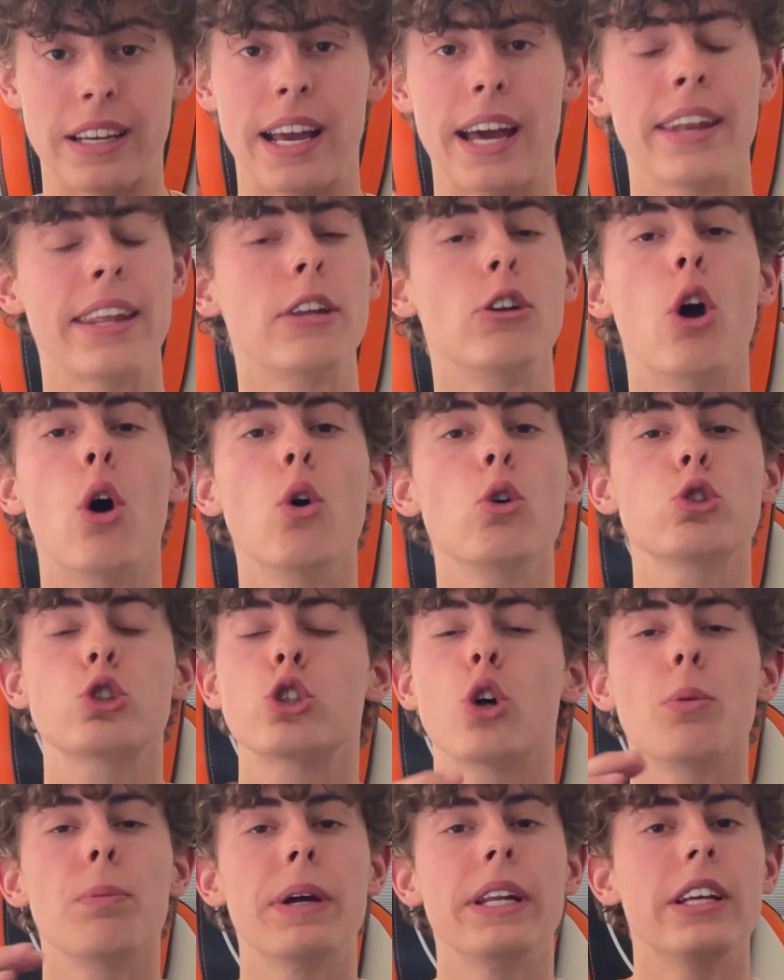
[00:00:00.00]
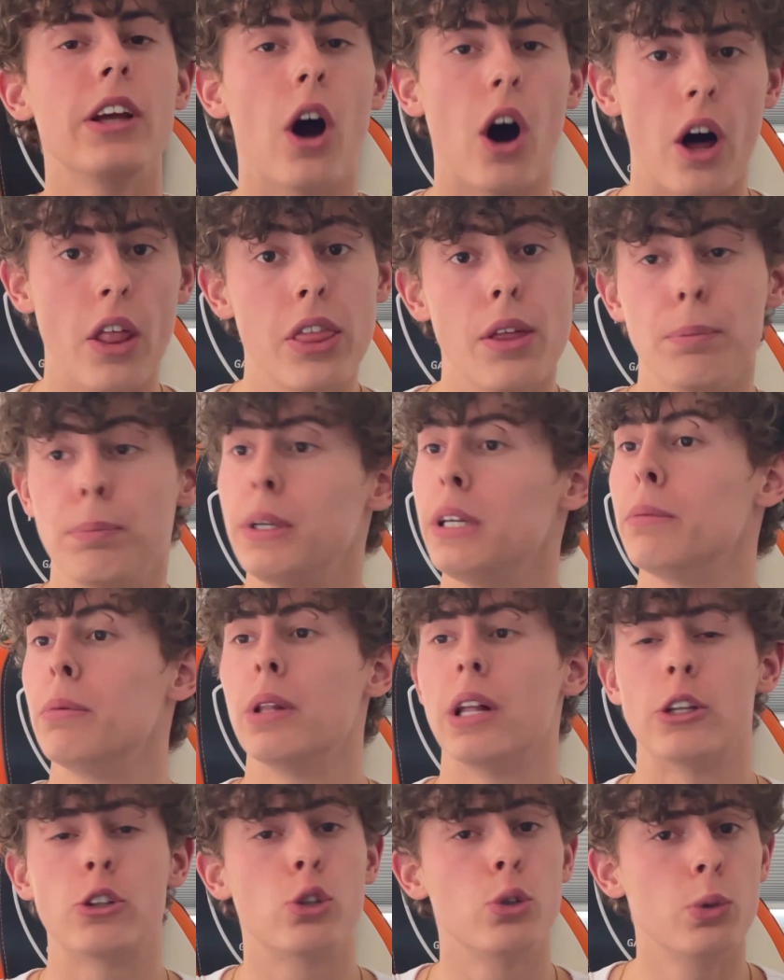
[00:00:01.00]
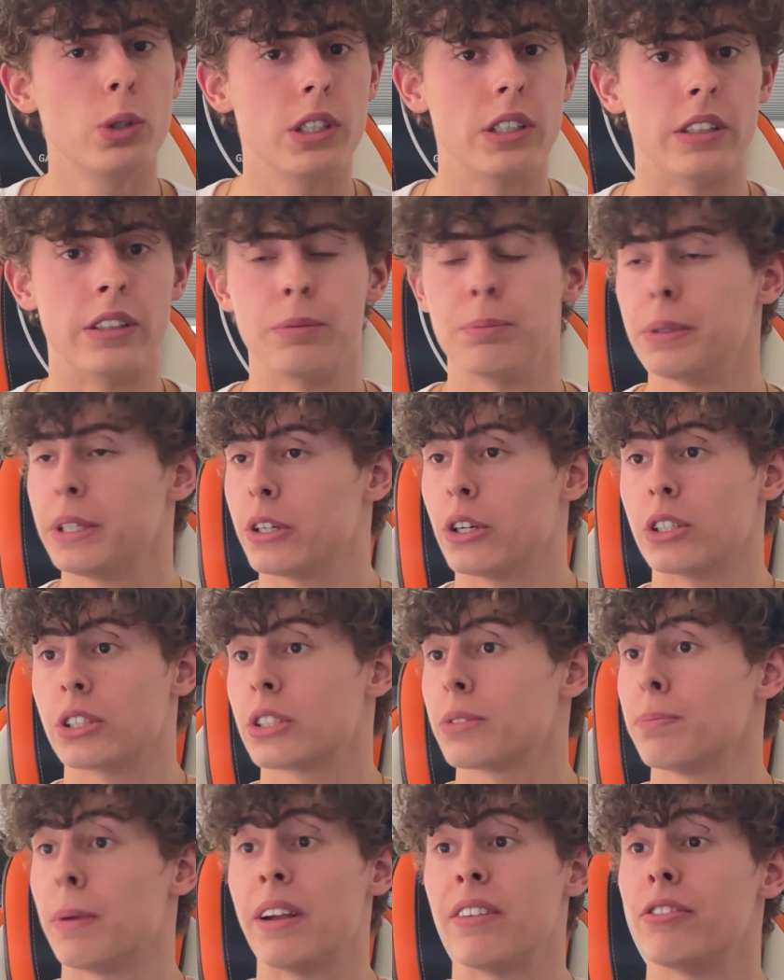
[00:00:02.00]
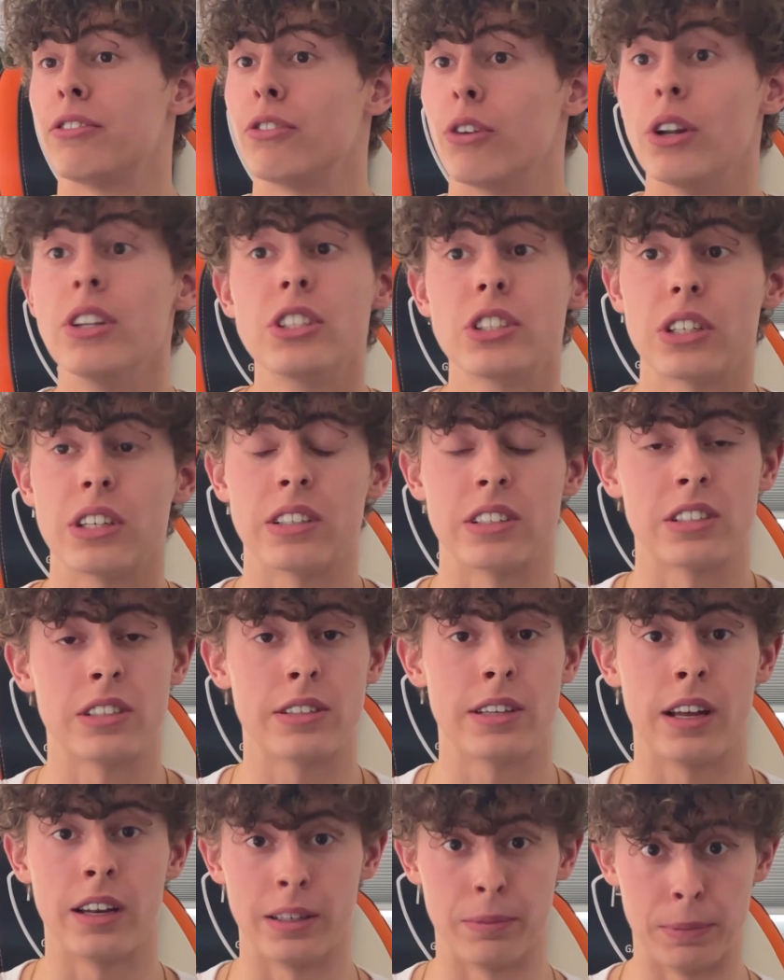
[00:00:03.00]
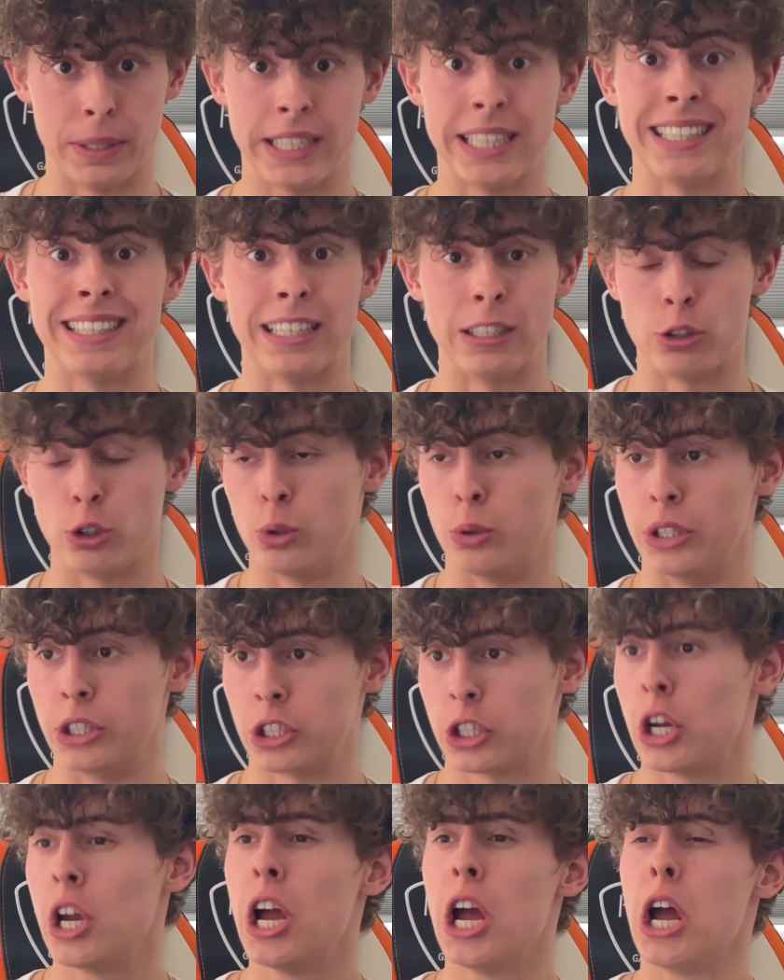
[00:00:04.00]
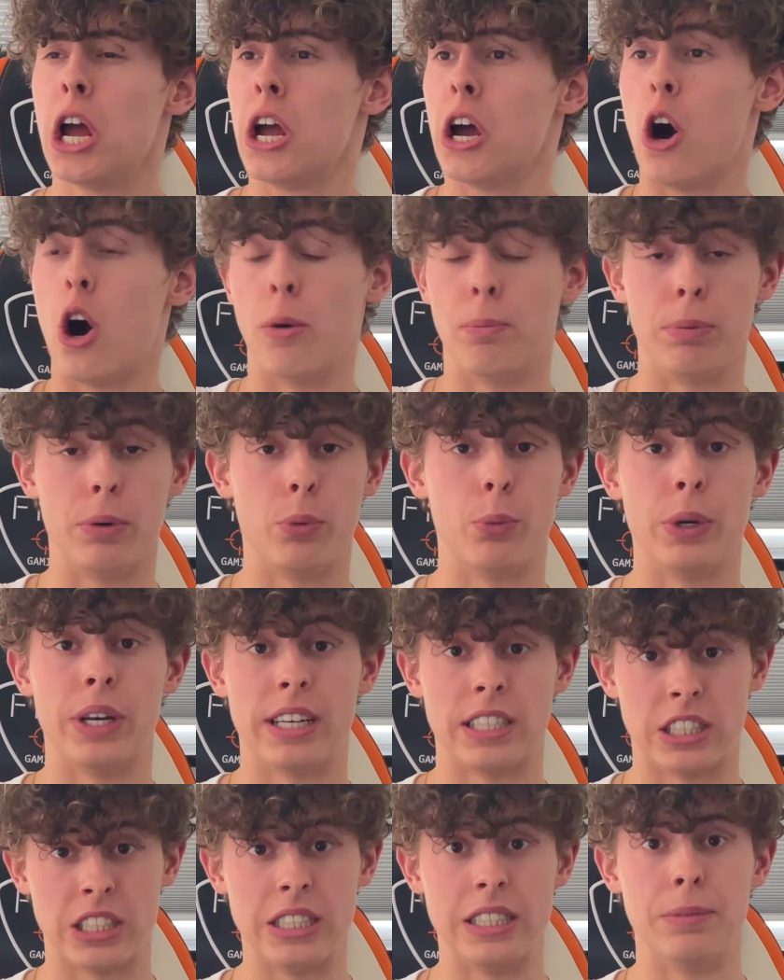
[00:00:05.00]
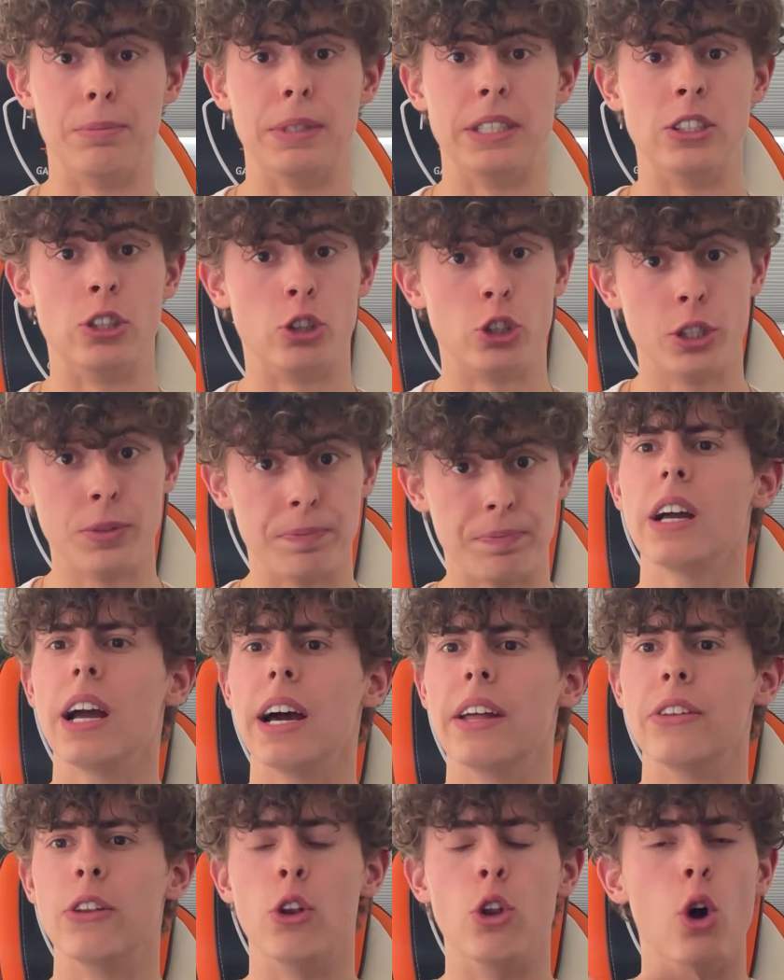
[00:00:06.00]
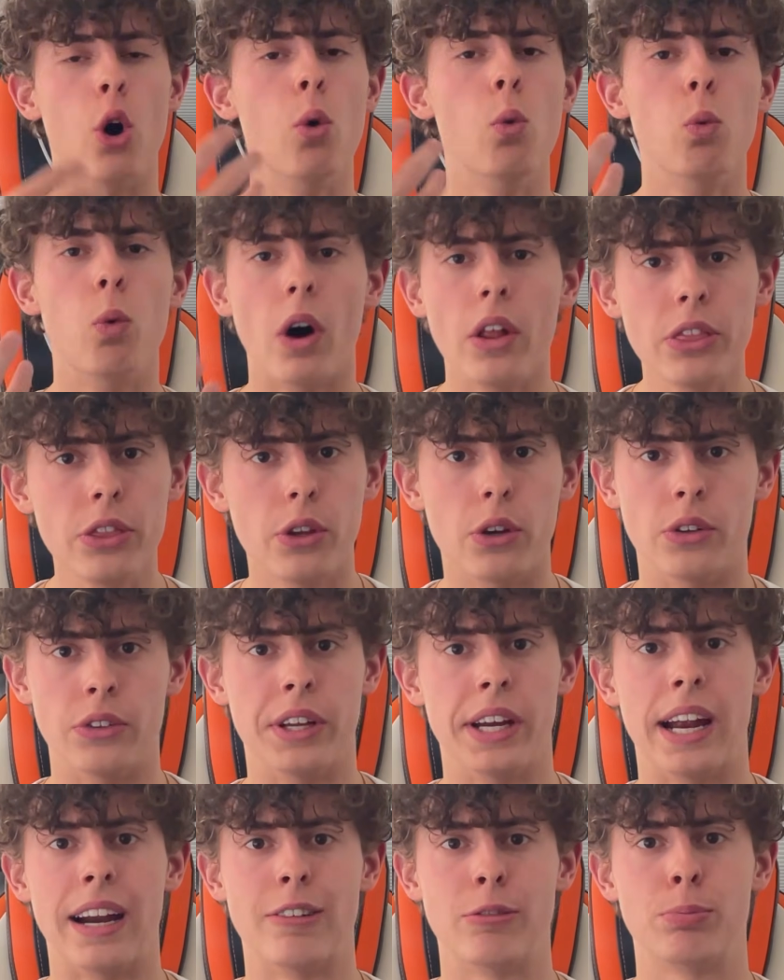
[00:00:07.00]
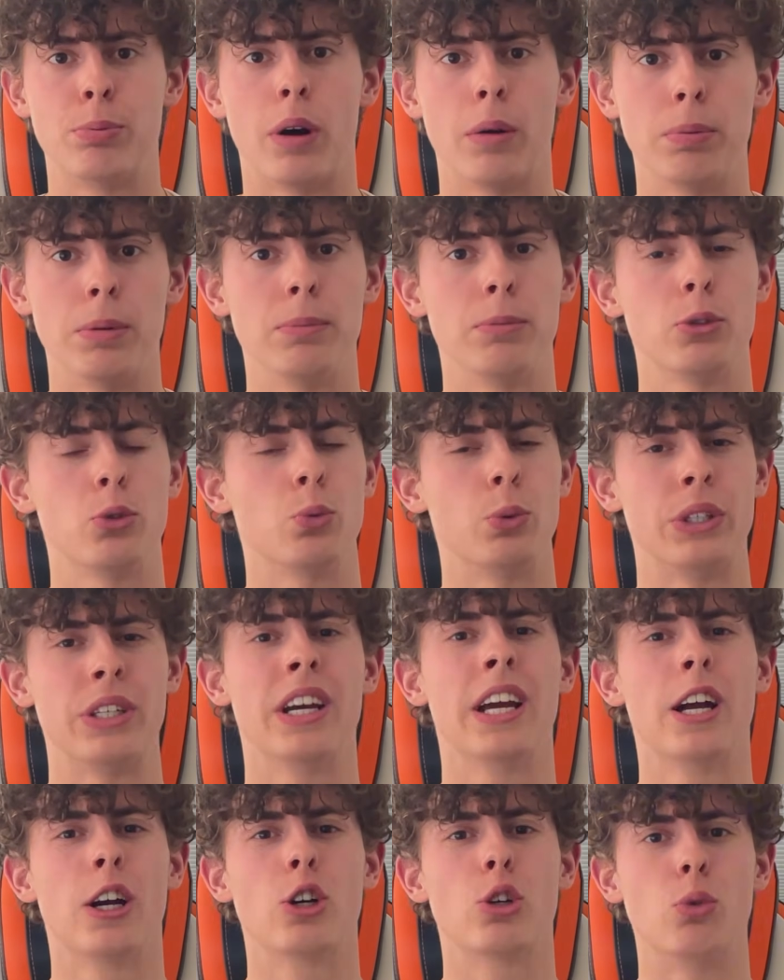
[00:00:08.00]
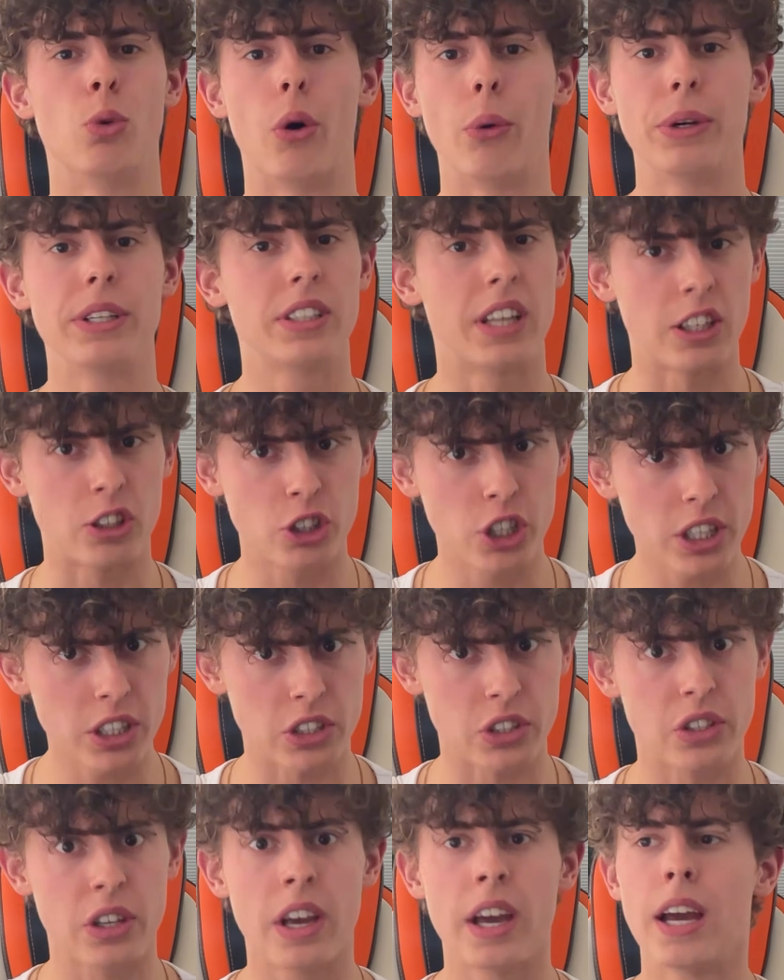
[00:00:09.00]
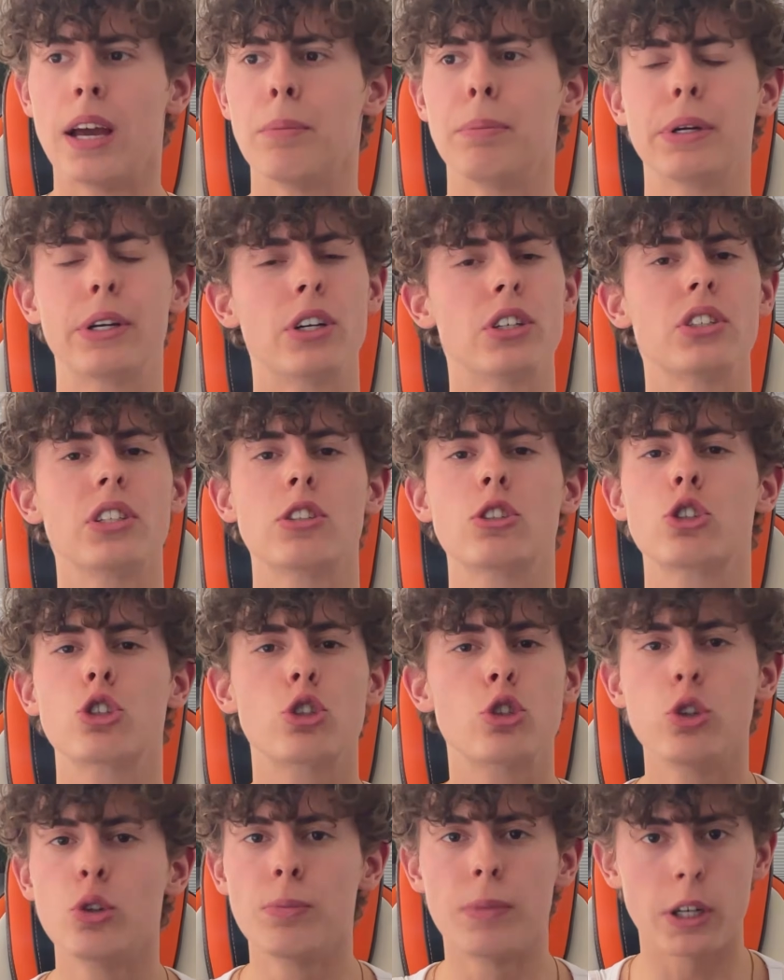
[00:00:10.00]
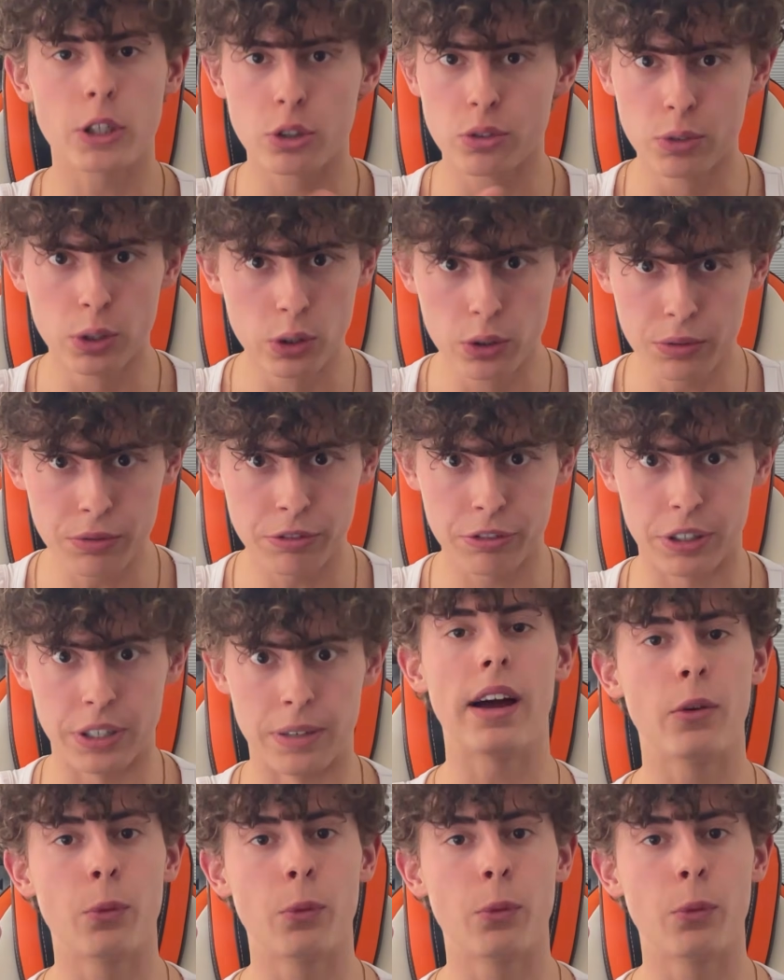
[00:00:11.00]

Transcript: And I know so many other people are doing it because my friends are telling me that they do this up when I see them in the gym. And no wonder they have problems with growing their chest, because it's too much volume for them.